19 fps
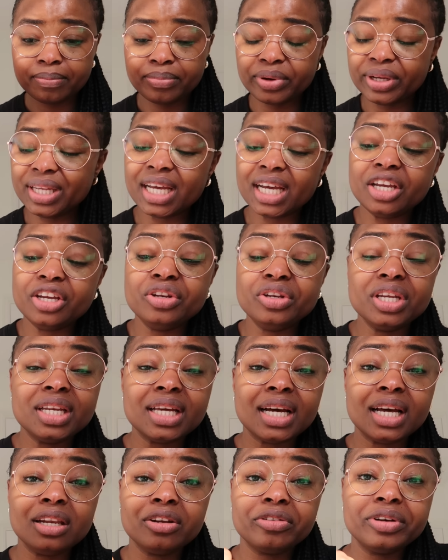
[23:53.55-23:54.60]
But yeah, you need
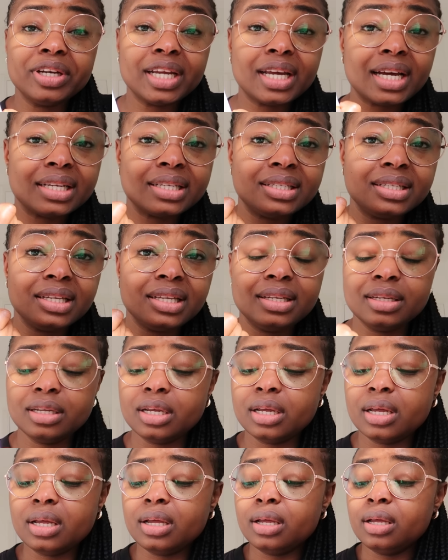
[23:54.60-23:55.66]
hyaluronic acid
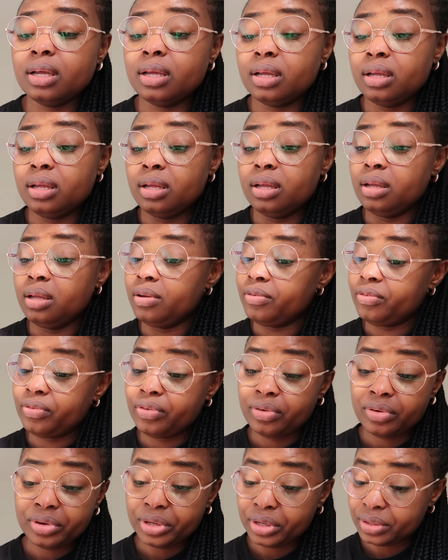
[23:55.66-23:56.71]

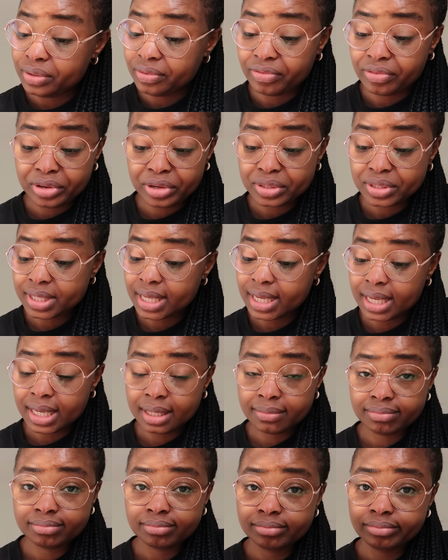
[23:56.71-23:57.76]
for your
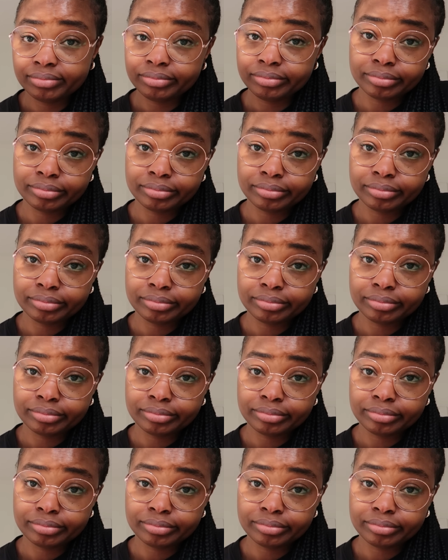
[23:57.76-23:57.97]
skin